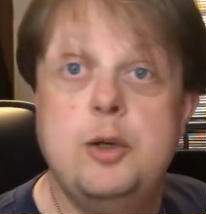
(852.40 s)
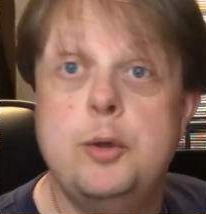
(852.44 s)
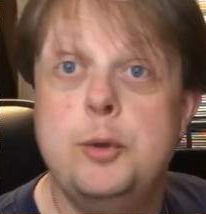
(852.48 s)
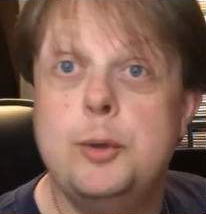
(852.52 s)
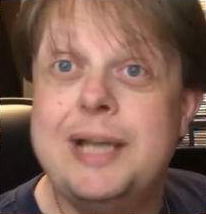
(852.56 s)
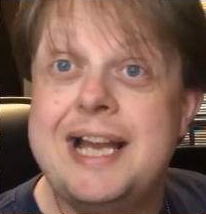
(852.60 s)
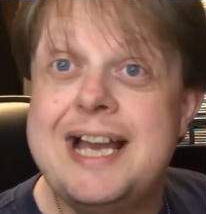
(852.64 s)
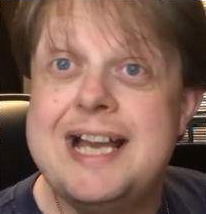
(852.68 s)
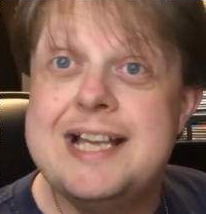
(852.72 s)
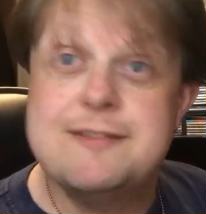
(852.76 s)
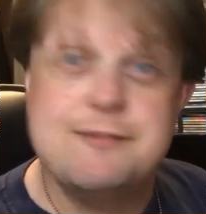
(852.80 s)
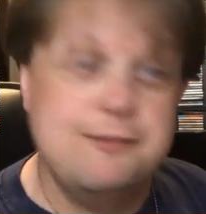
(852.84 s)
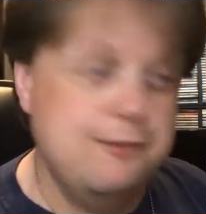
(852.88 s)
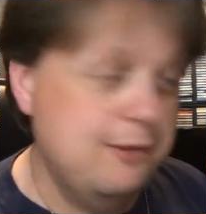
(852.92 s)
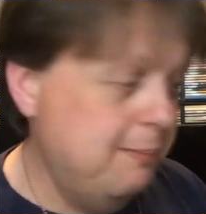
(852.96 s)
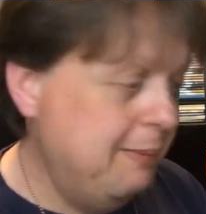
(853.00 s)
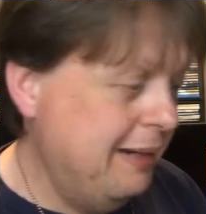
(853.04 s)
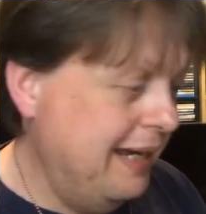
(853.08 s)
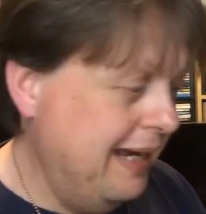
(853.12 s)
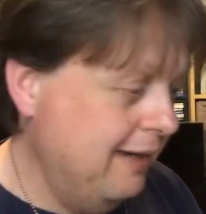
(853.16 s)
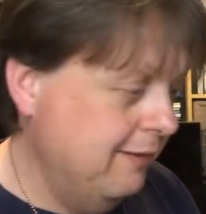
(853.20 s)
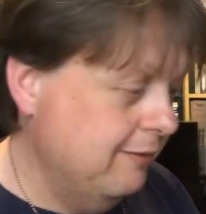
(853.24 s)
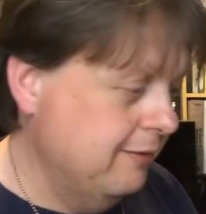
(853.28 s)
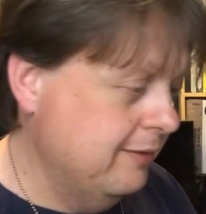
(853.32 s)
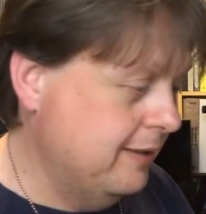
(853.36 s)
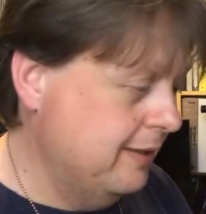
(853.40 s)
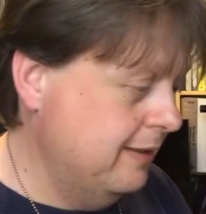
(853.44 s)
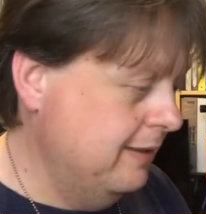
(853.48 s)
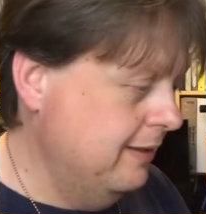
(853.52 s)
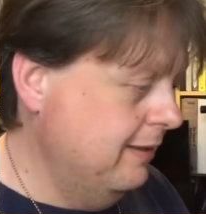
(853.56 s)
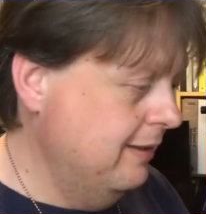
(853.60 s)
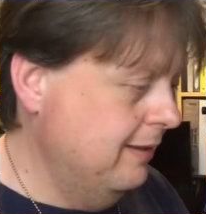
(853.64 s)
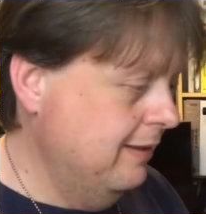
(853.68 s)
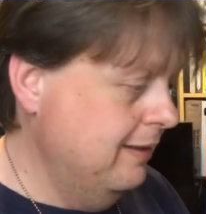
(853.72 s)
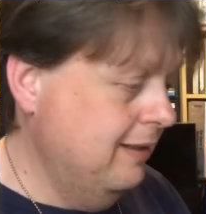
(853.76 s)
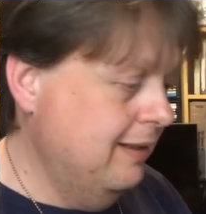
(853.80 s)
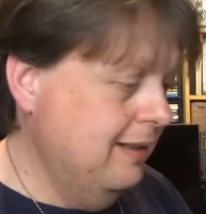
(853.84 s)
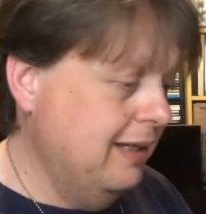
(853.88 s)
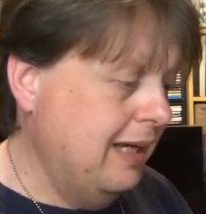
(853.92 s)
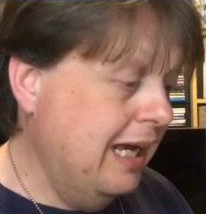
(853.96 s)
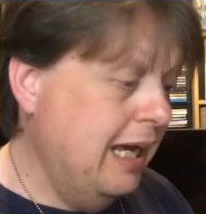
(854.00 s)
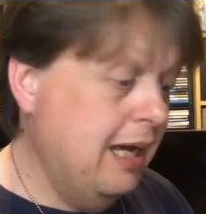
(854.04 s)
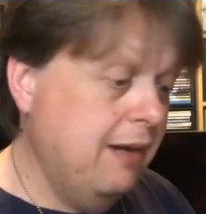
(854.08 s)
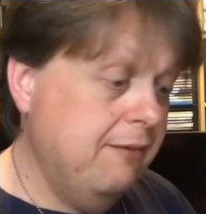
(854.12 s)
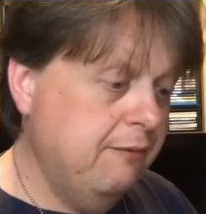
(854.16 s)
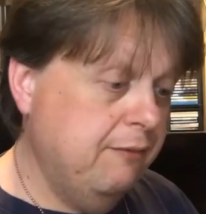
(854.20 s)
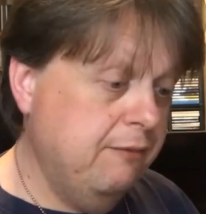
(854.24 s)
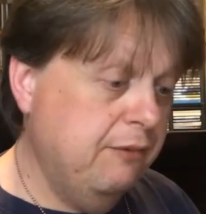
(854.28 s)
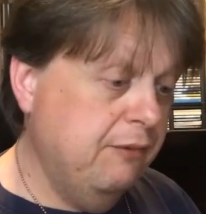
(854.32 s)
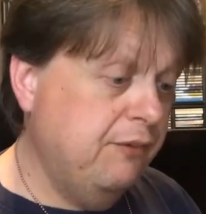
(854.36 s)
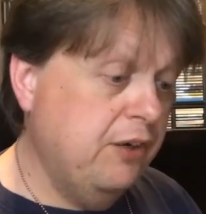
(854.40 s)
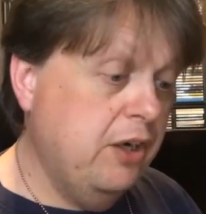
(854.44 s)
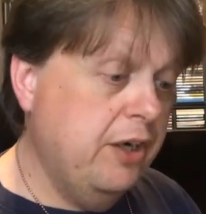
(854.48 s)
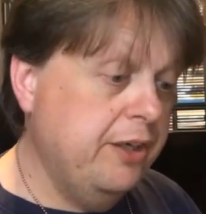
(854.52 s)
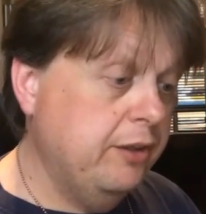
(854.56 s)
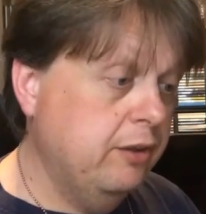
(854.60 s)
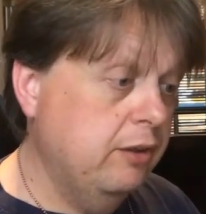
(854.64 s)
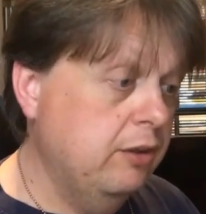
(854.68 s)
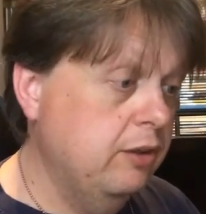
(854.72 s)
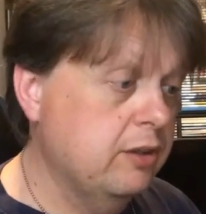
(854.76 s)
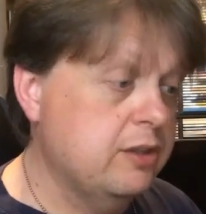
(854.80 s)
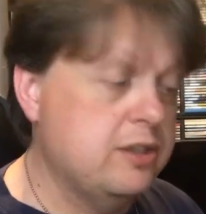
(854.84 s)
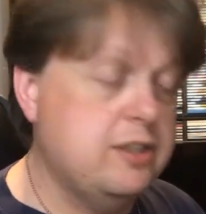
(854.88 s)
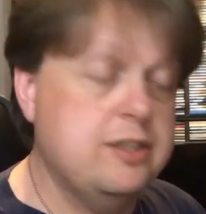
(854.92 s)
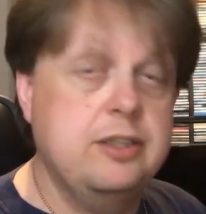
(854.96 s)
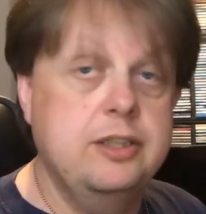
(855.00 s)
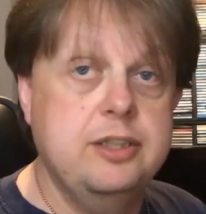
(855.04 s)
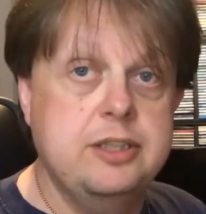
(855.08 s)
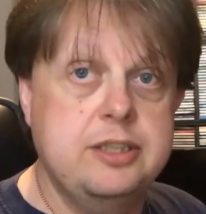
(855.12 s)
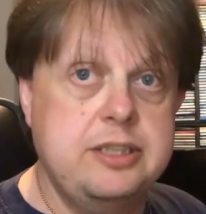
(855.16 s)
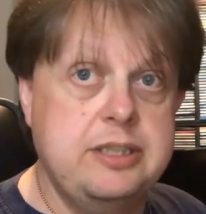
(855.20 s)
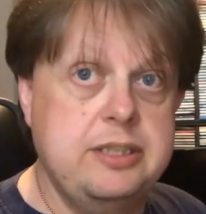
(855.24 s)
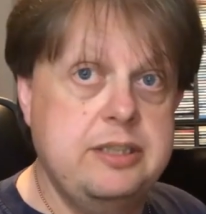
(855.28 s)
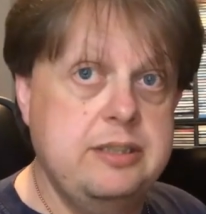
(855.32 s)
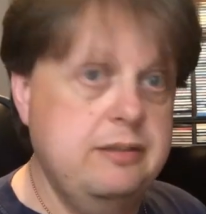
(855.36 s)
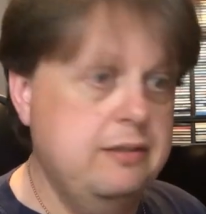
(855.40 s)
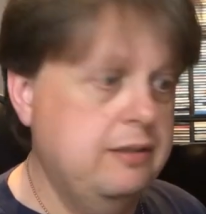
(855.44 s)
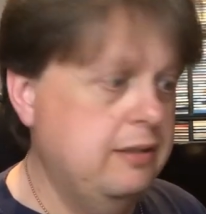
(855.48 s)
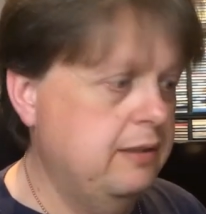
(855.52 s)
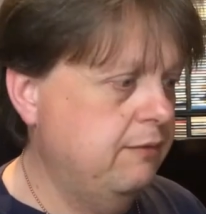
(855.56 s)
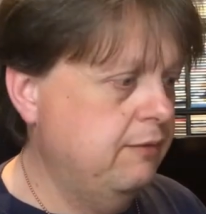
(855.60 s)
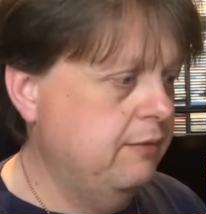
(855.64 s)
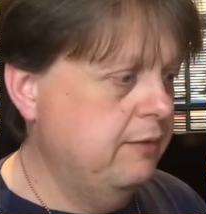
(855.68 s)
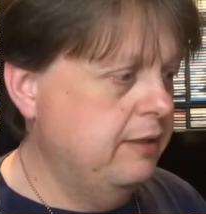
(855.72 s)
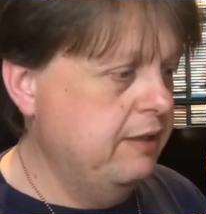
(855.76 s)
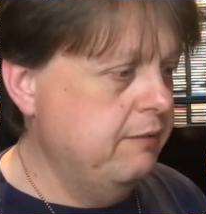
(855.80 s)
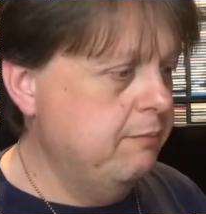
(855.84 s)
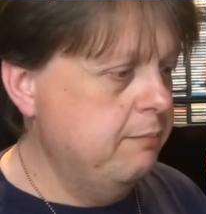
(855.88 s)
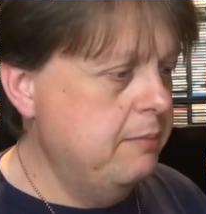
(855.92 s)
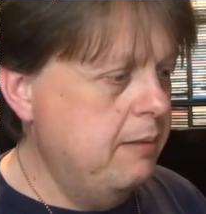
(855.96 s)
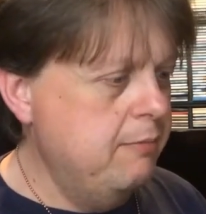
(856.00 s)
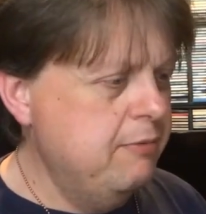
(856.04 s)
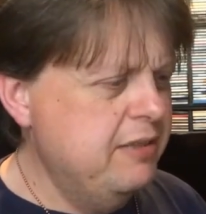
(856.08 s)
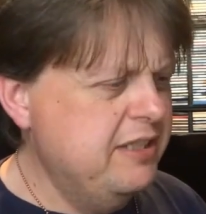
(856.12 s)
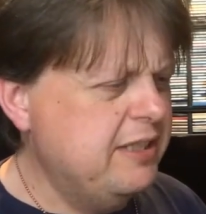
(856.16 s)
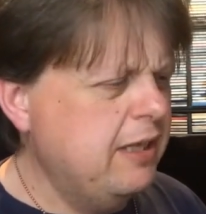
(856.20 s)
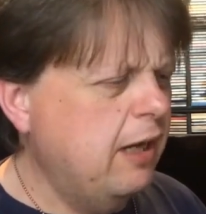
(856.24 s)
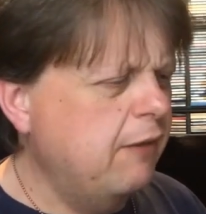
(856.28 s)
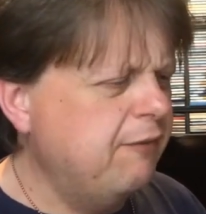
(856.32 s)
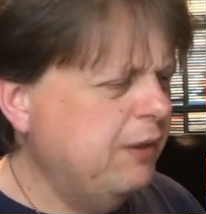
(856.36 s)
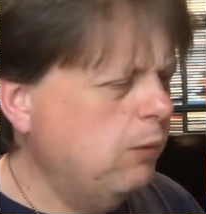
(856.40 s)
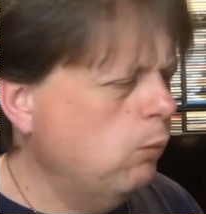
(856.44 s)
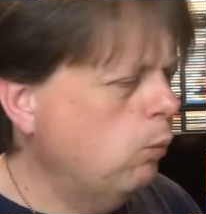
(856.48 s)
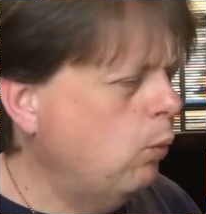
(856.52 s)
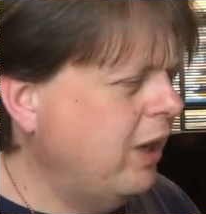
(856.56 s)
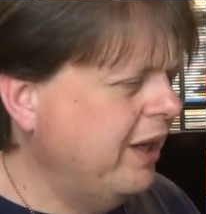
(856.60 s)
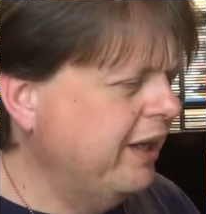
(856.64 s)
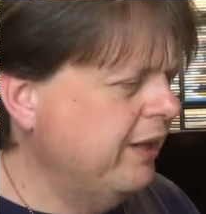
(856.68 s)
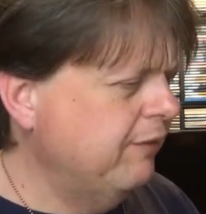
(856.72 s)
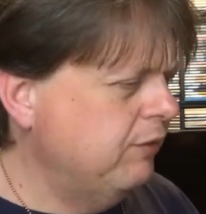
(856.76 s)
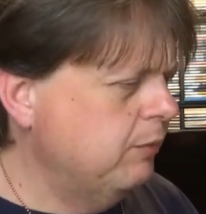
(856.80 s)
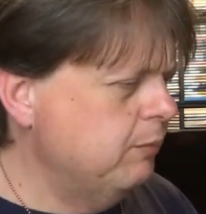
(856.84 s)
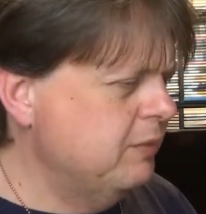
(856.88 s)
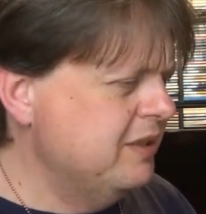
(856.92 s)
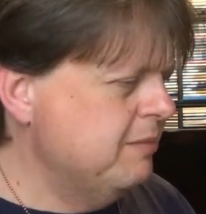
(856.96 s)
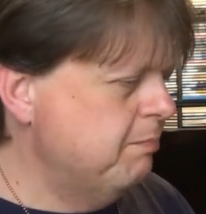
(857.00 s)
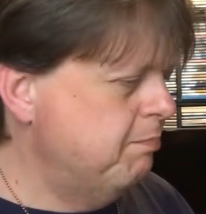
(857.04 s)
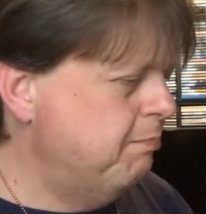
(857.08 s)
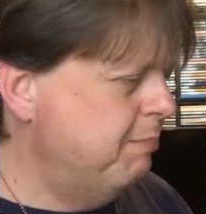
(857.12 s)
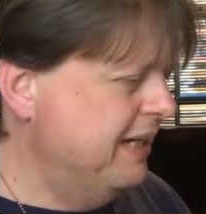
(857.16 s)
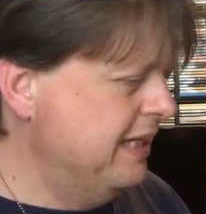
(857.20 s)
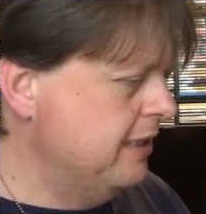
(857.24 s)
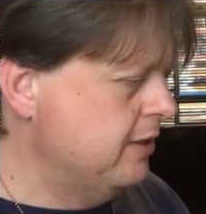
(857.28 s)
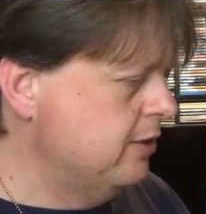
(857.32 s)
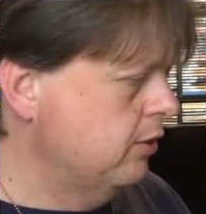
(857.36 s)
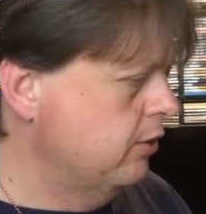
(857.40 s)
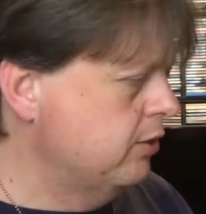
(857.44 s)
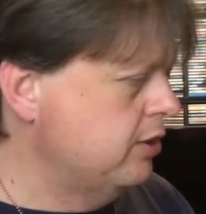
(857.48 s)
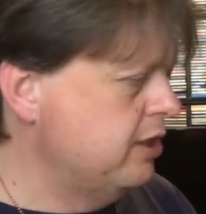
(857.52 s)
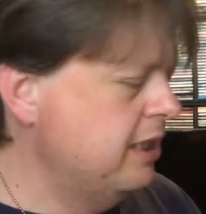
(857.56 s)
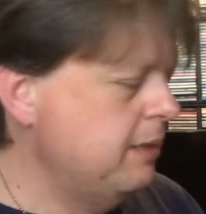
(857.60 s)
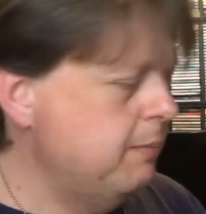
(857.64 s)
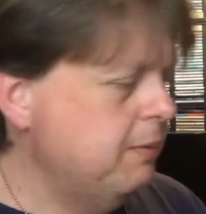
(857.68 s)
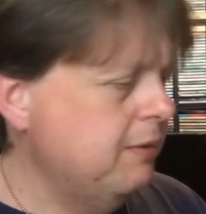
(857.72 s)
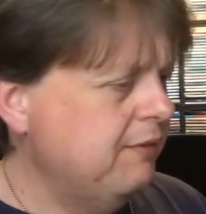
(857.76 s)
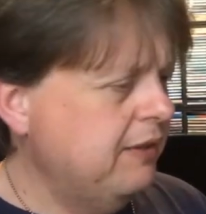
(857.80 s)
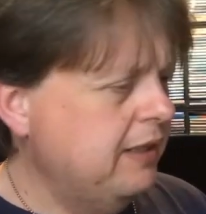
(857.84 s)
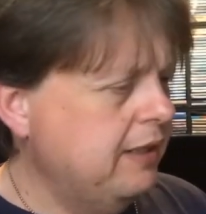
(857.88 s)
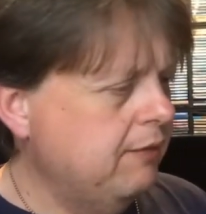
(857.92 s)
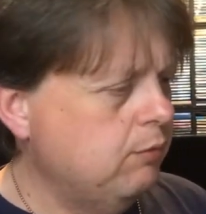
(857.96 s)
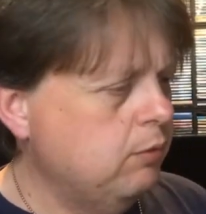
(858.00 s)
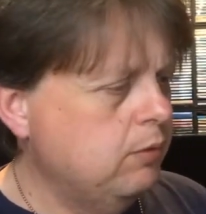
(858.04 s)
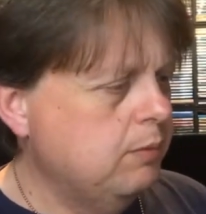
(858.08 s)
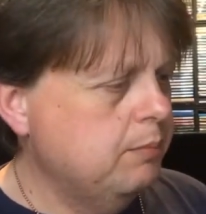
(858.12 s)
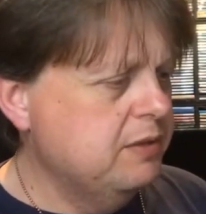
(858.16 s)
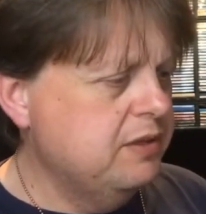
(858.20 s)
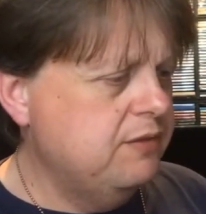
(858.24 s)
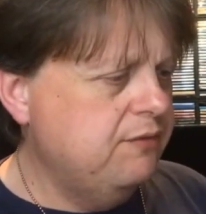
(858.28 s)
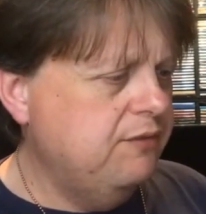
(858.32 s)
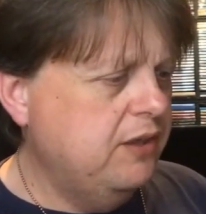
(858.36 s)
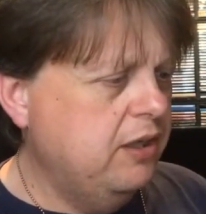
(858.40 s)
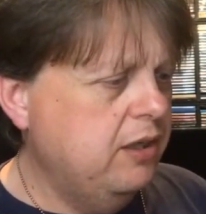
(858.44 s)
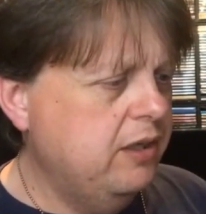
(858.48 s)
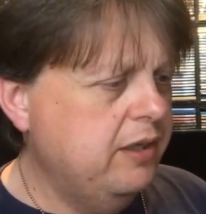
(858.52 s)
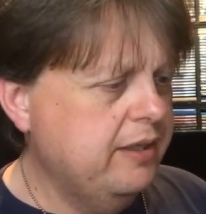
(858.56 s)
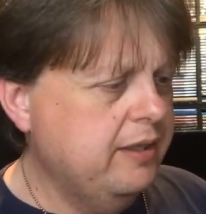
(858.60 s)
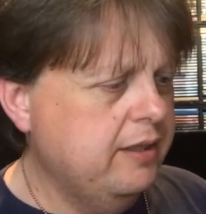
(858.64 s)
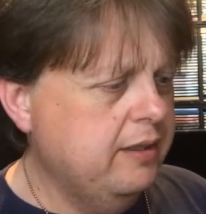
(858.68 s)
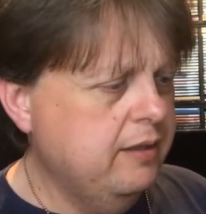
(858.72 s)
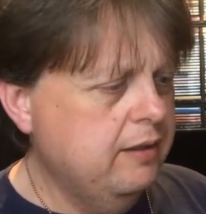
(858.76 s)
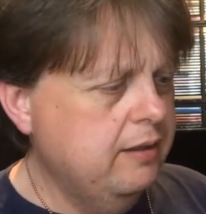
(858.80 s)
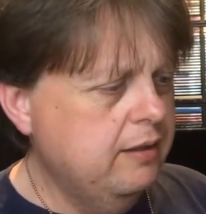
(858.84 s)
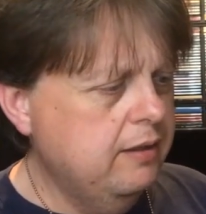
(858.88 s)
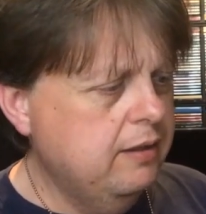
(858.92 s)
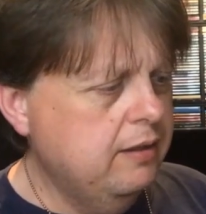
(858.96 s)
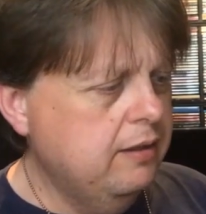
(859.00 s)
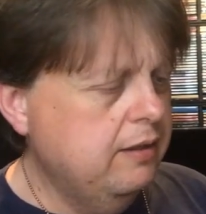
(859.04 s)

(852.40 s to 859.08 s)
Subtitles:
who cares for £1? The vinyl looks good, if memory serves. I think one of them is a bit dodgy, but the other one was fine.